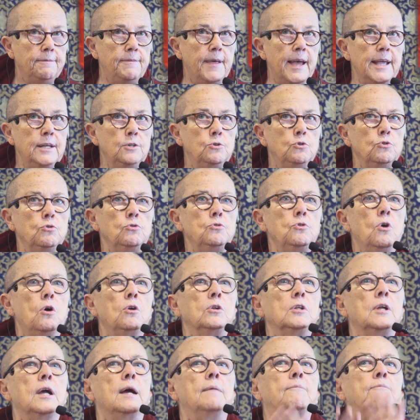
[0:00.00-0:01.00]
They do
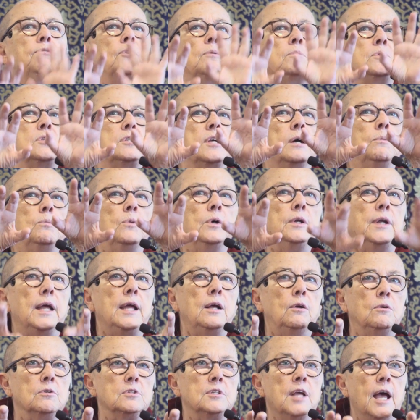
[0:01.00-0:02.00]
not come from someone
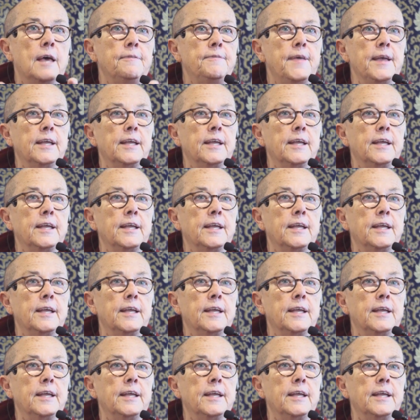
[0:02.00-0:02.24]
else.